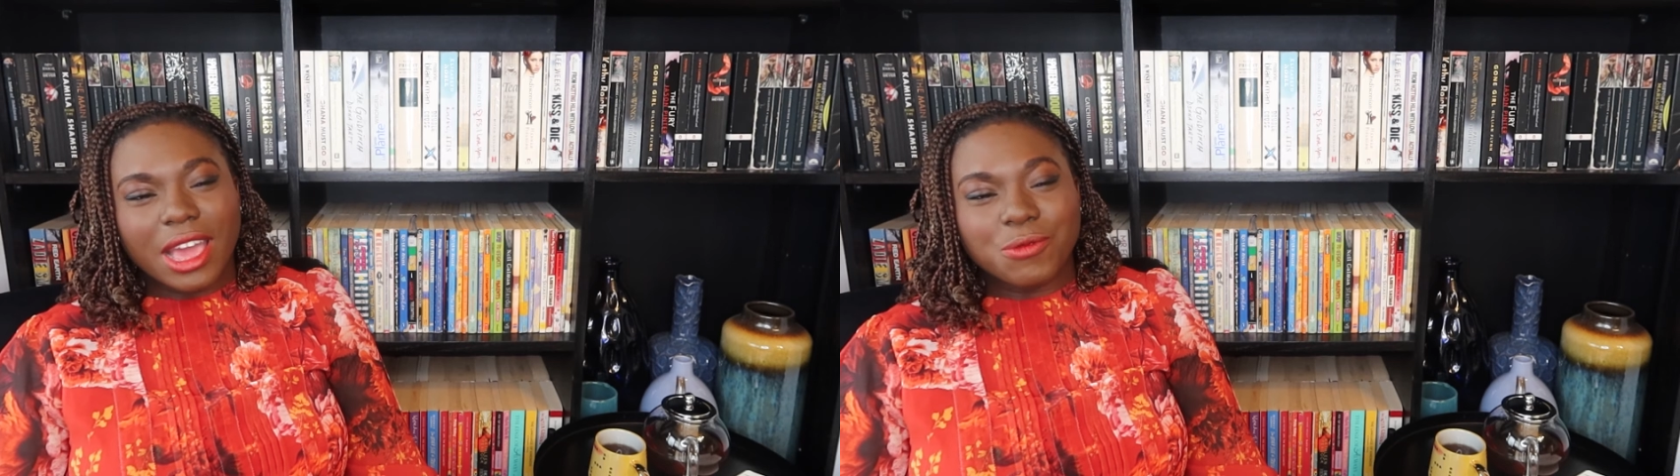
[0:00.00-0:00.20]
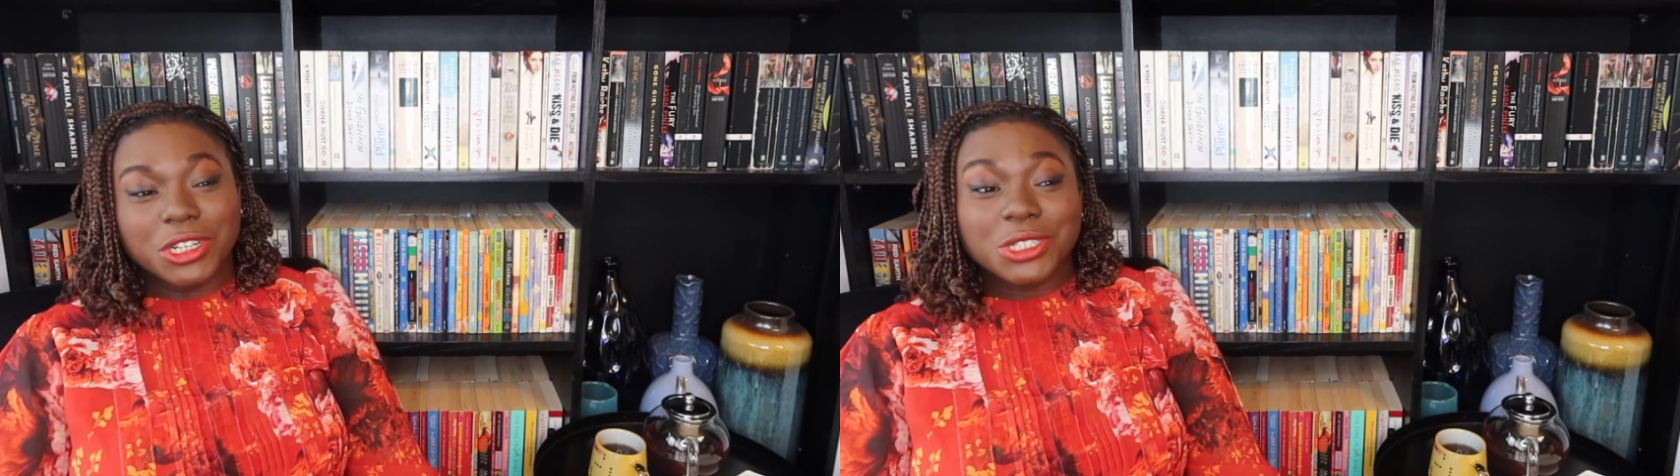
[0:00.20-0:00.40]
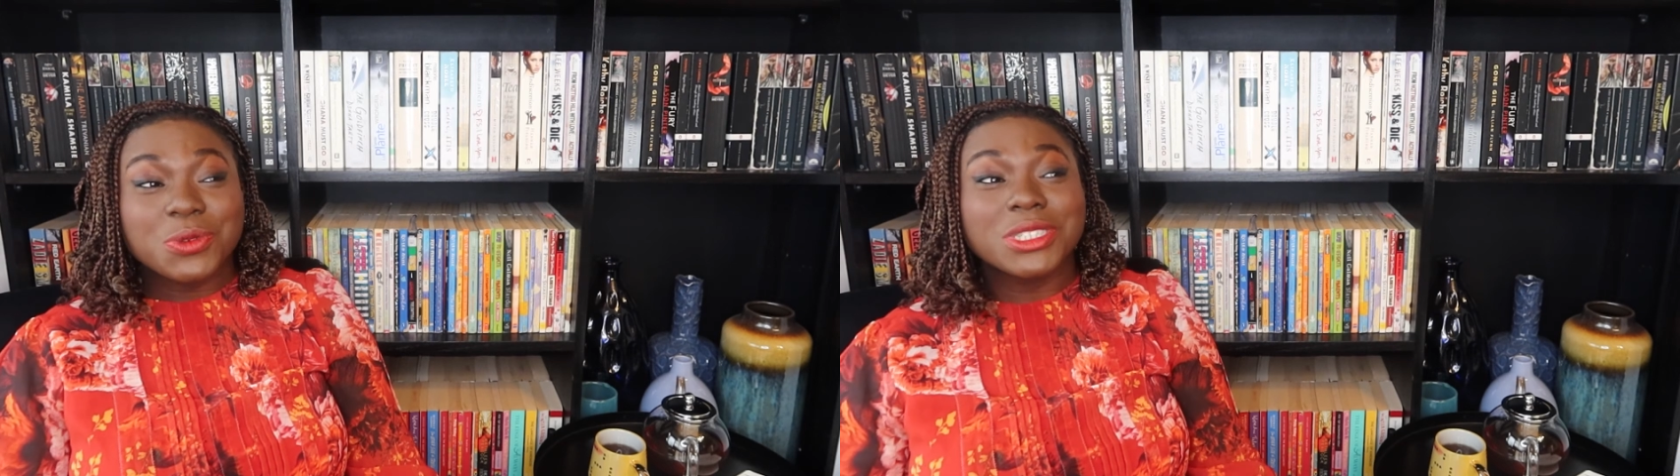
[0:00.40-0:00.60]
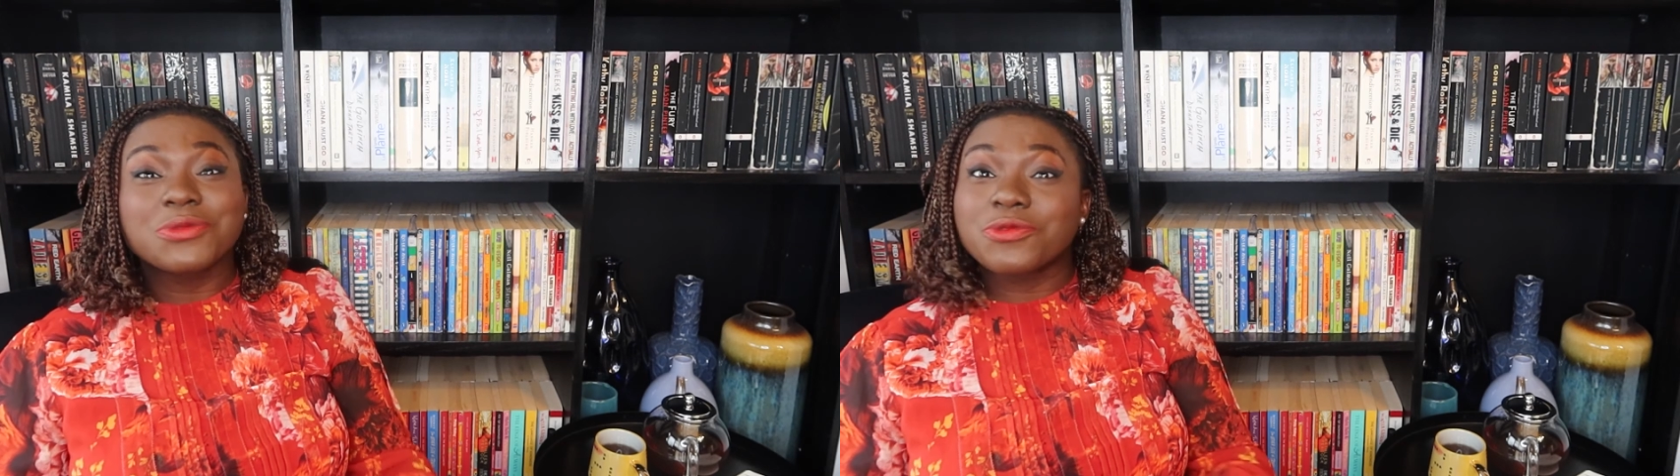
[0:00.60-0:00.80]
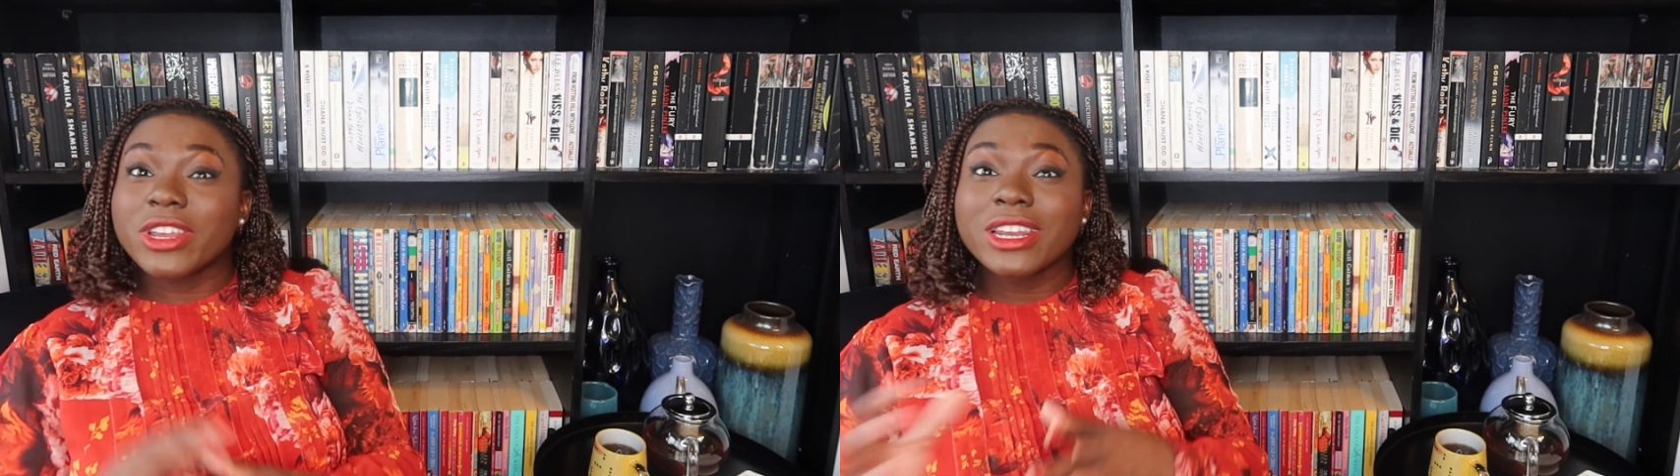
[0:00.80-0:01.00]
which
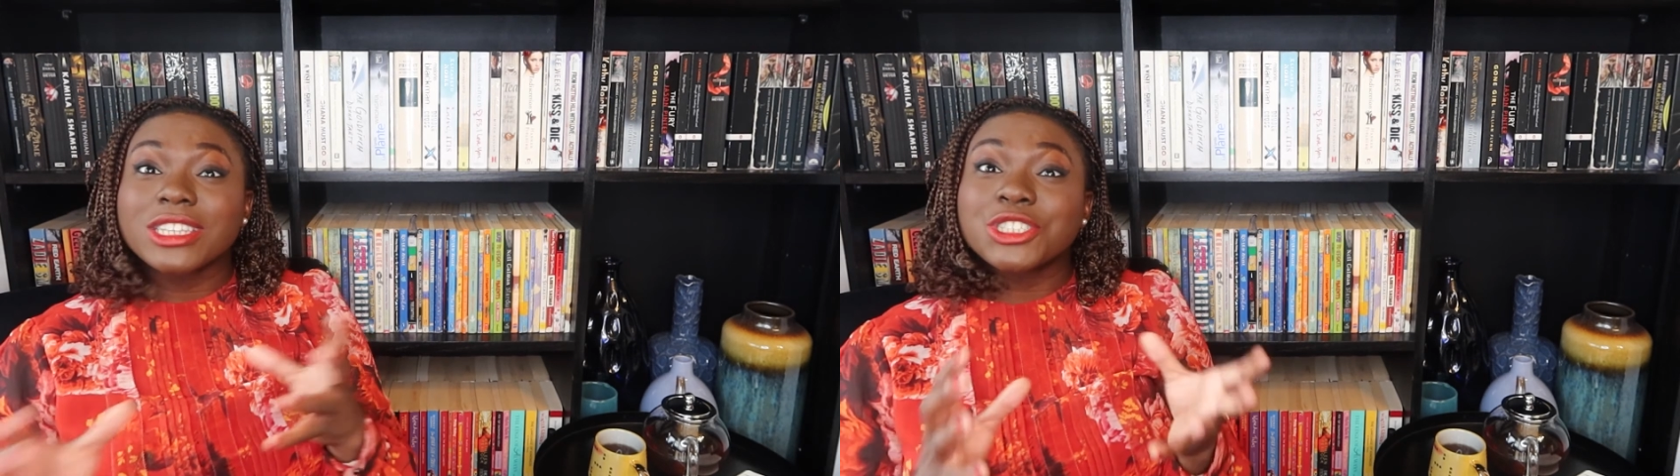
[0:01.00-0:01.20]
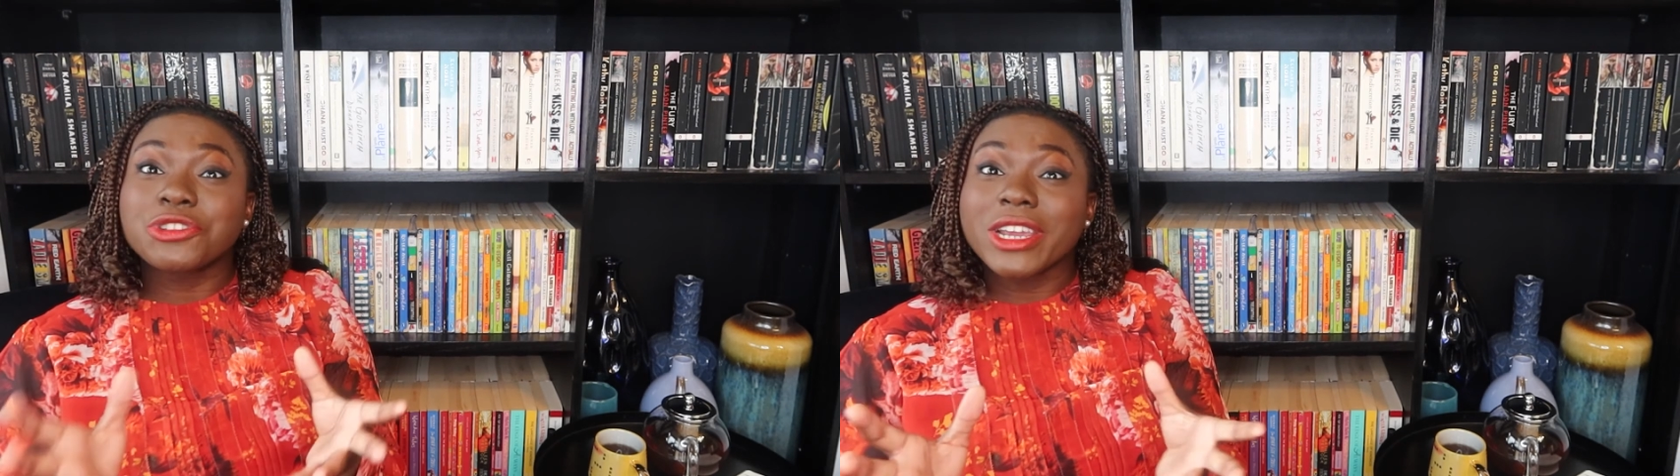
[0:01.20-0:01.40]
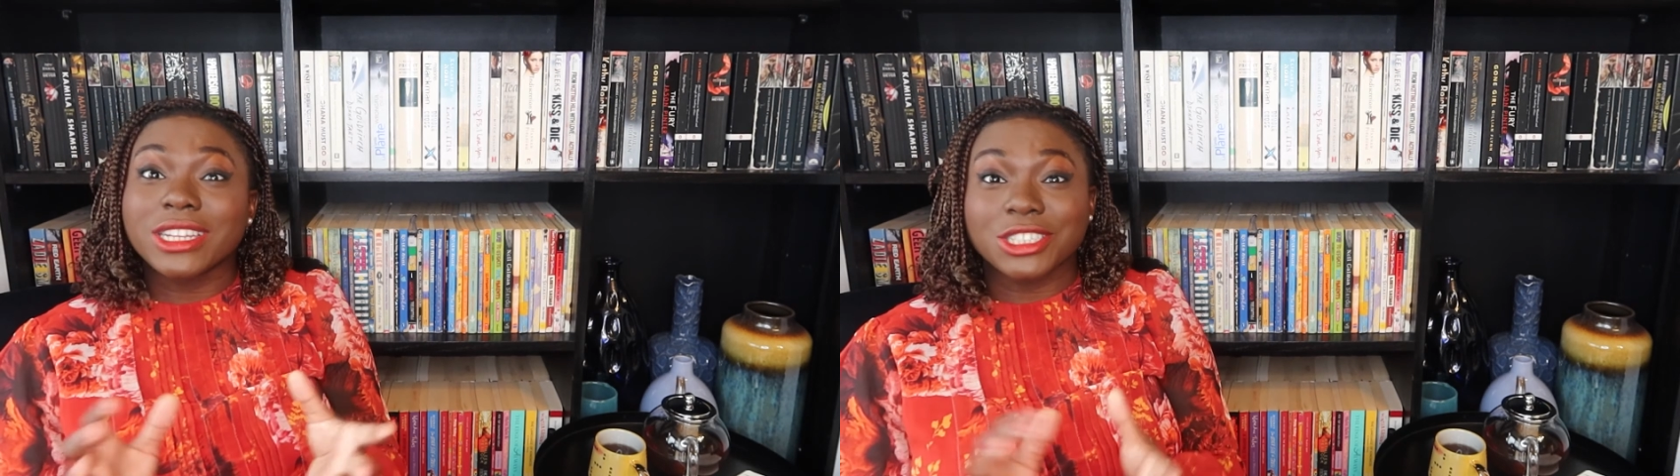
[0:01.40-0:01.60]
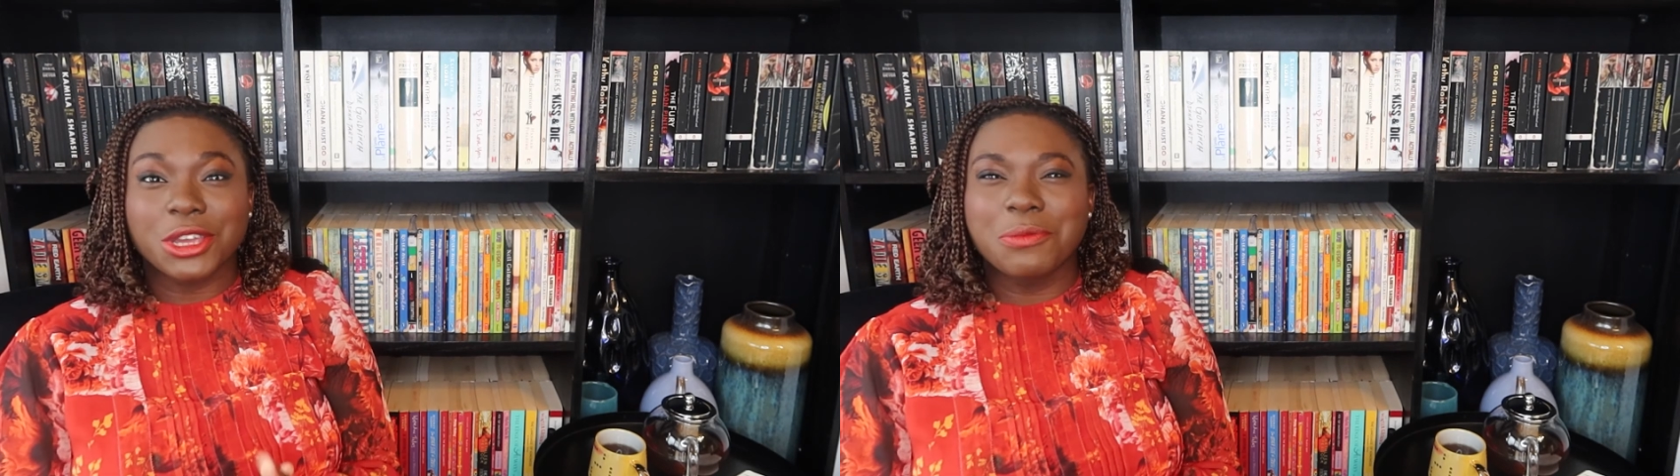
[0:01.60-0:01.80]
was really strange